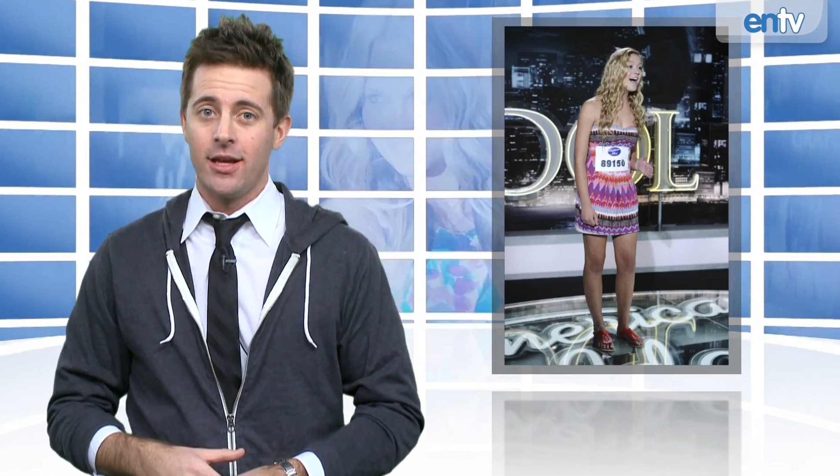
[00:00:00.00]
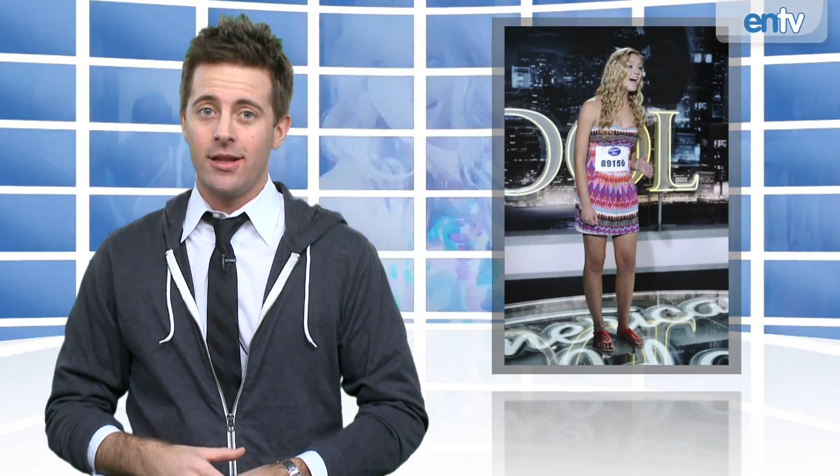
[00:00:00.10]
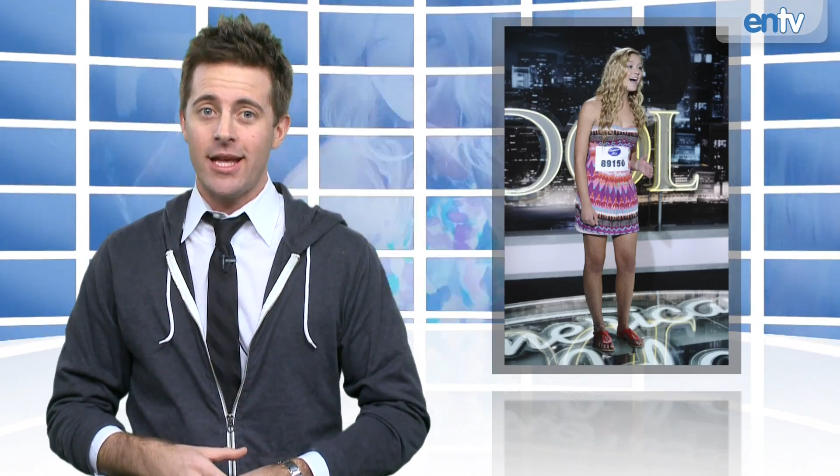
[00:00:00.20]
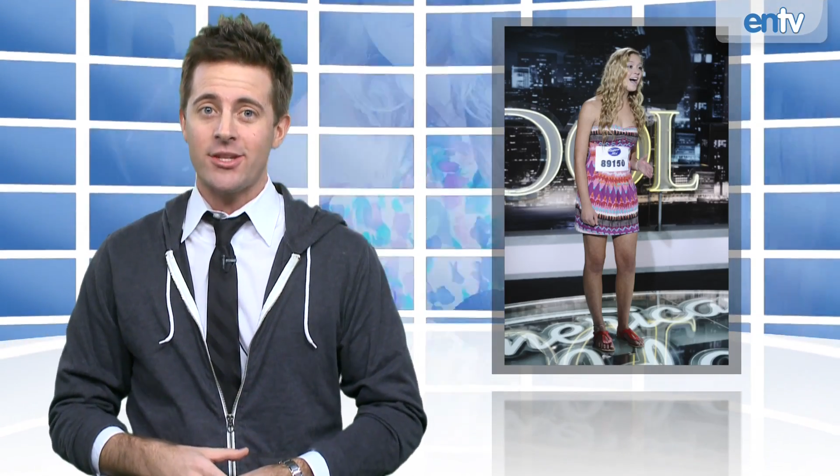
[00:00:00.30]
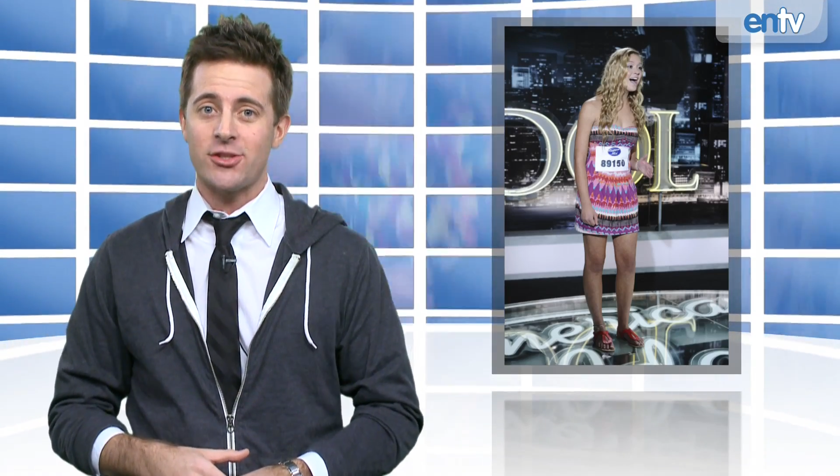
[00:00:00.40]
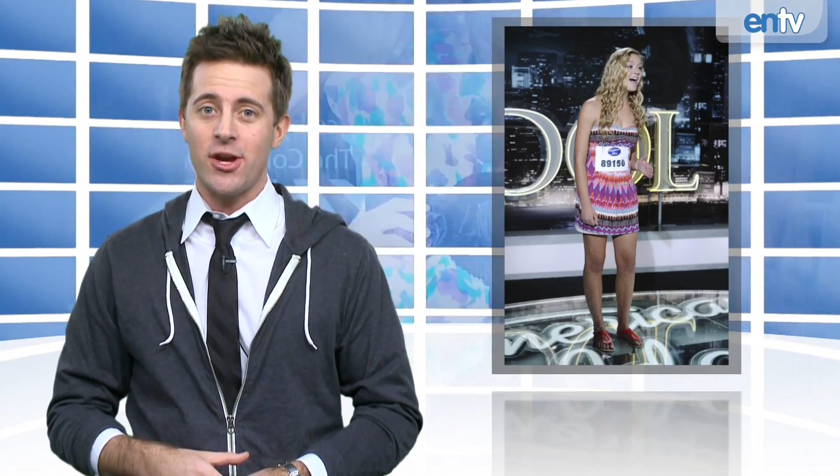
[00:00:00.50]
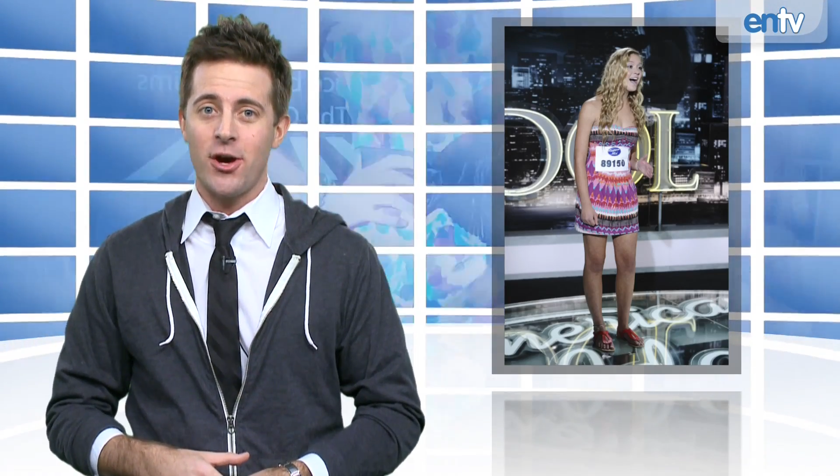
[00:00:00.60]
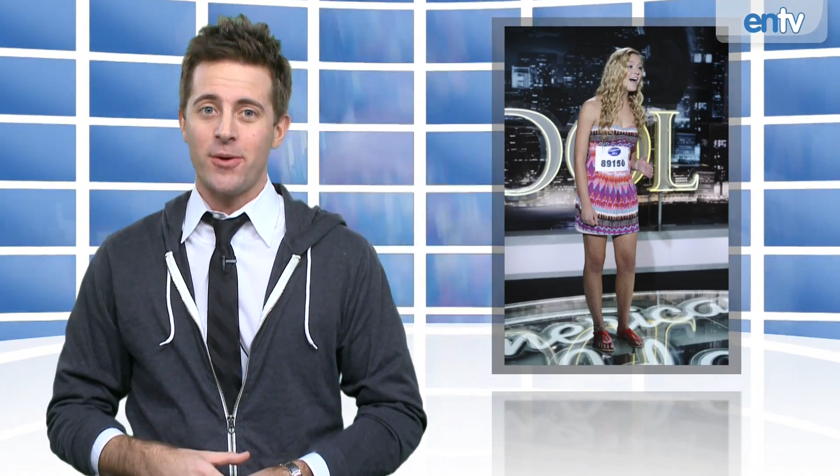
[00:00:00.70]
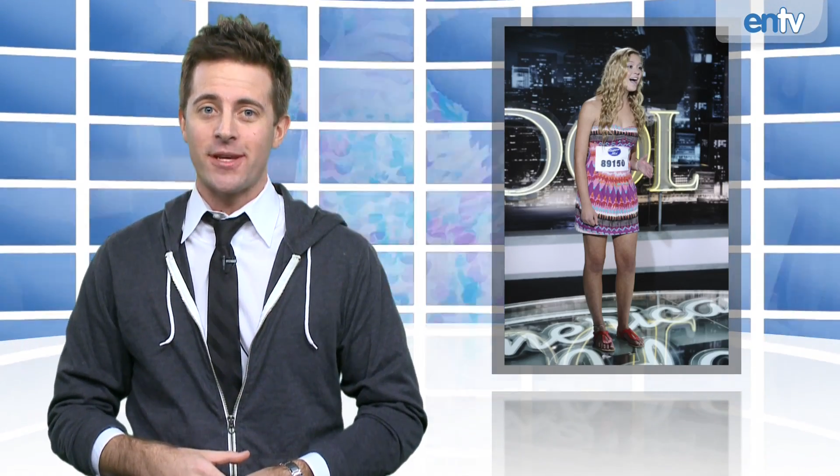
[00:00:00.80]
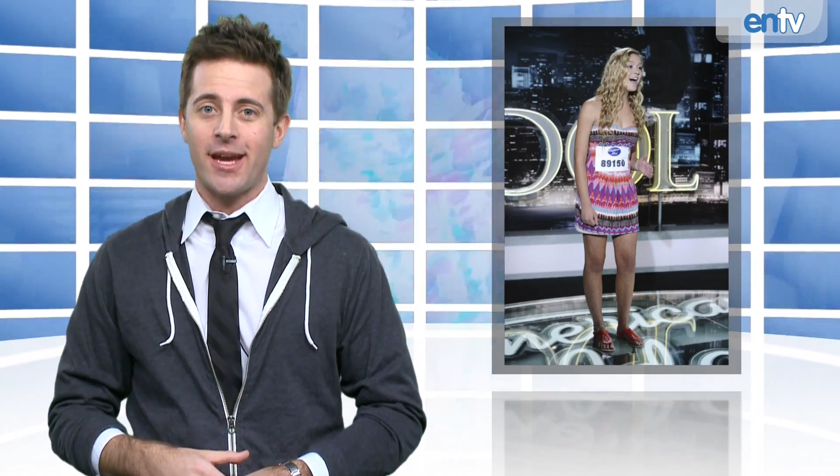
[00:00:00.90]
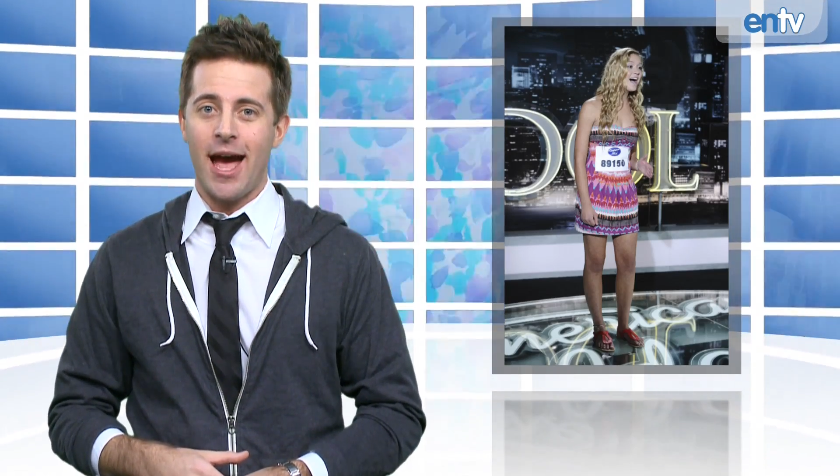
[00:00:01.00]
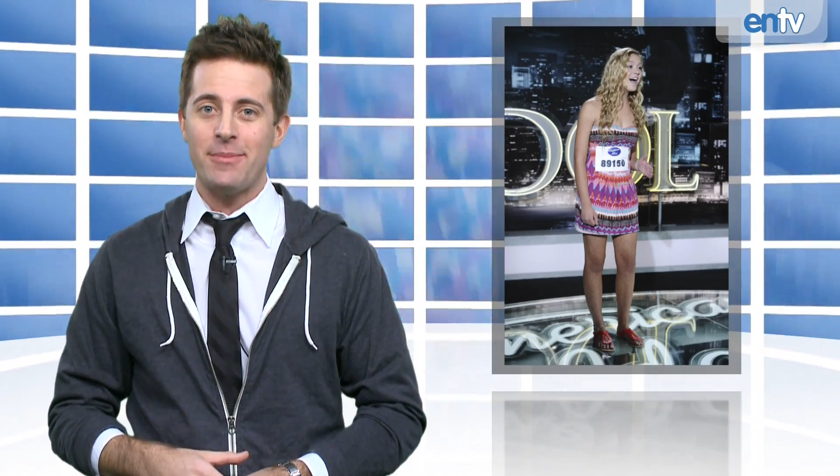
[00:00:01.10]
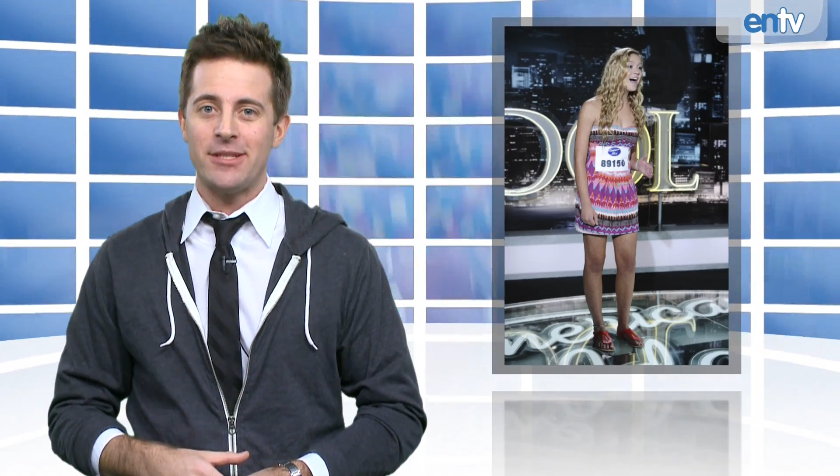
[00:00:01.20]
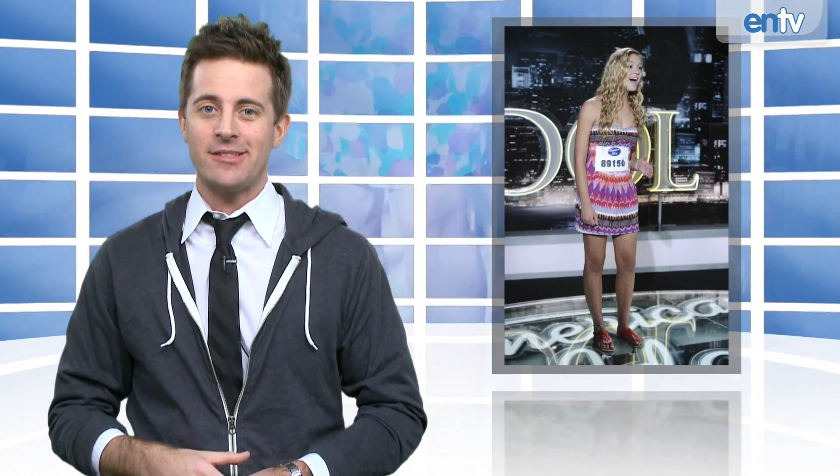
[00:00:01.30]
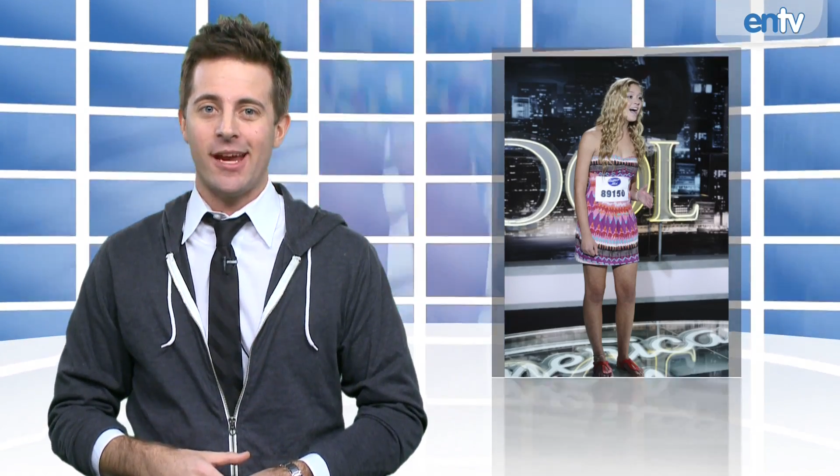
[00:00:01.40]
Let us know in the
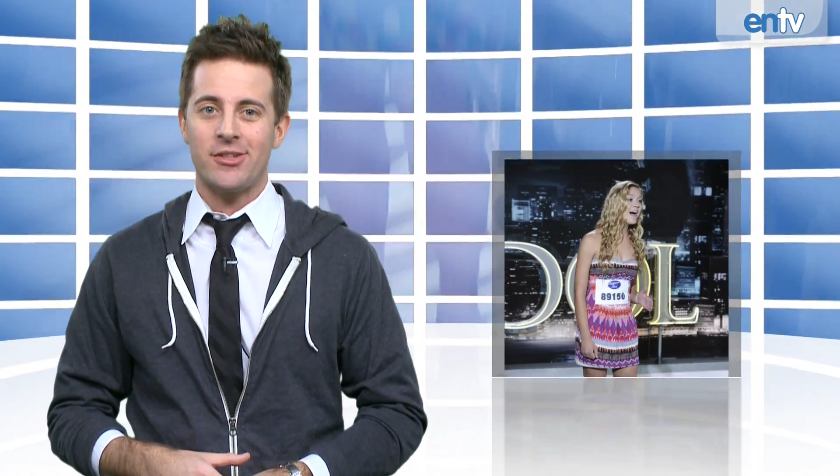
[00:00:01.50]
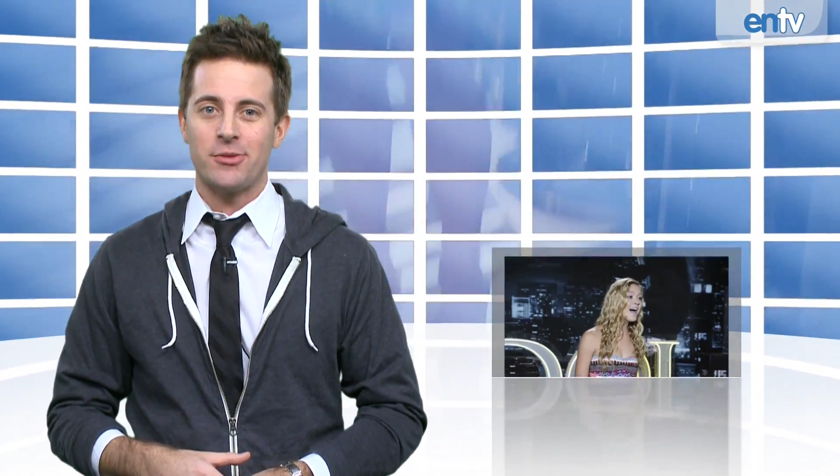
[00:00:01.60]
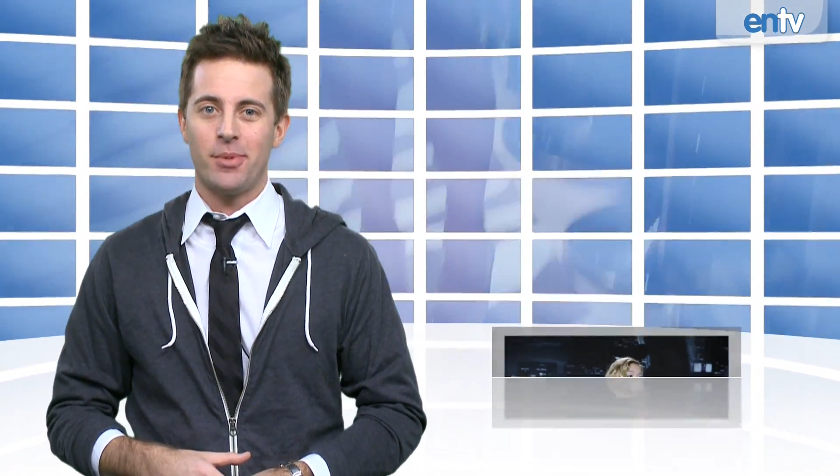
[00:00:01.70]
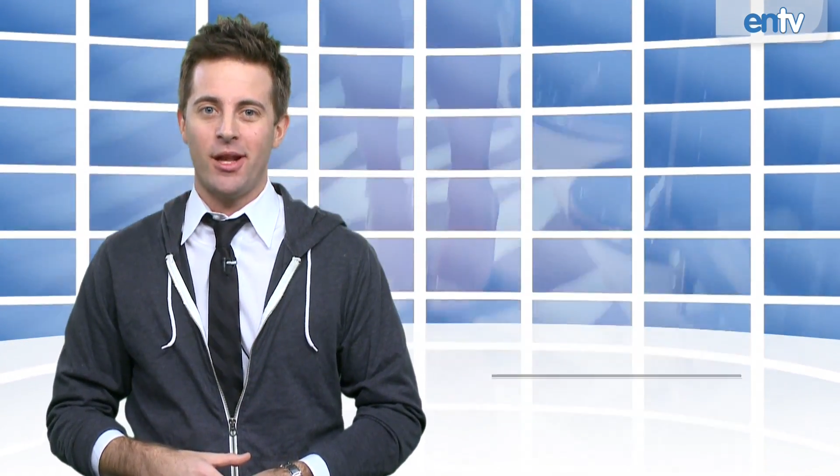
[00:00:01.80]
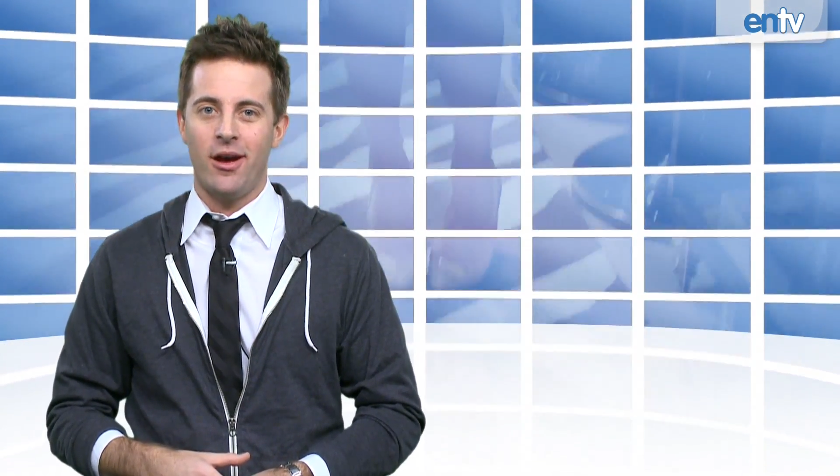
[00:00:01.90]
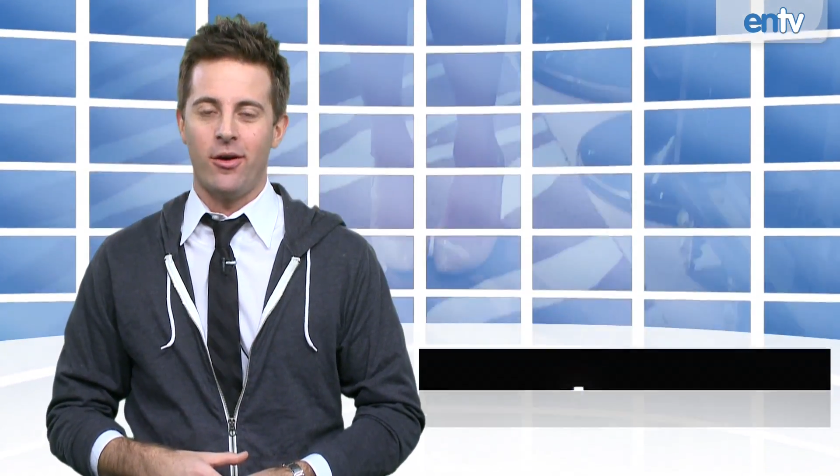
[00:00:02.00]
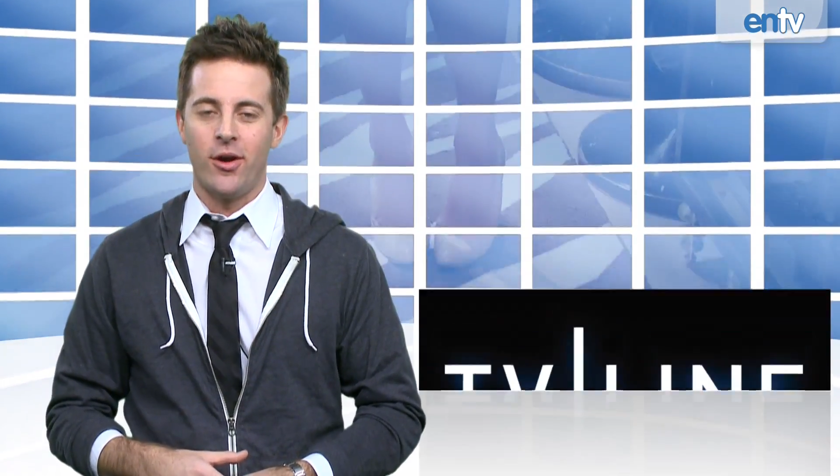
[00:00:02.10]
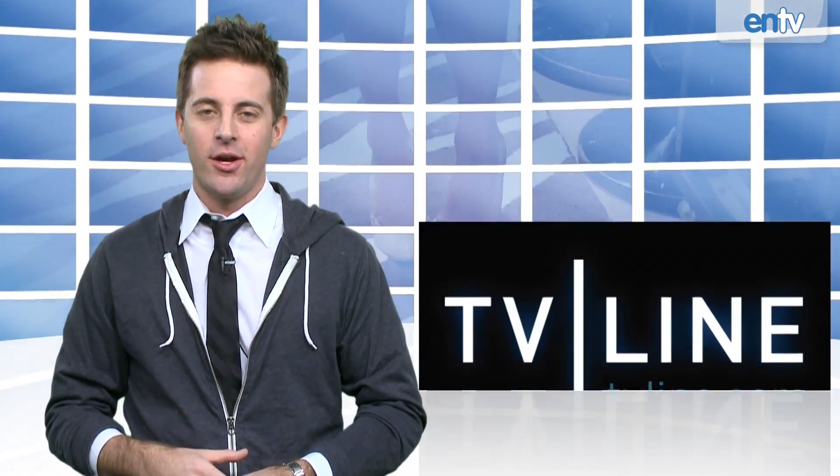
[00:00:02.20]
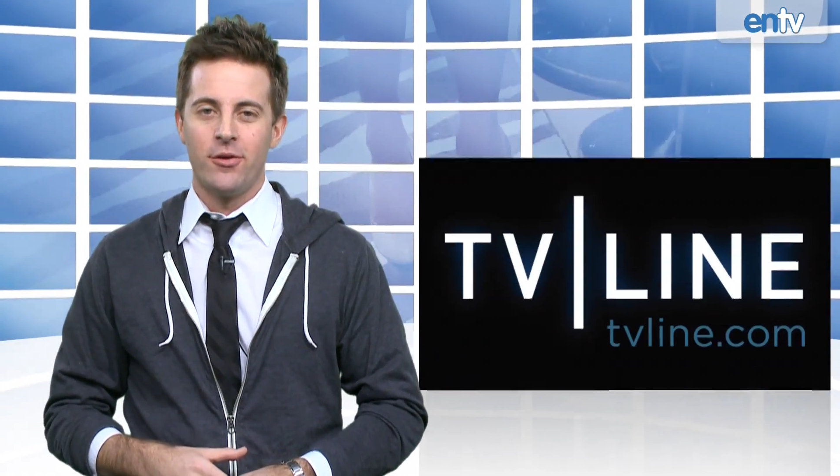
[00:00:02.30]
comments section below.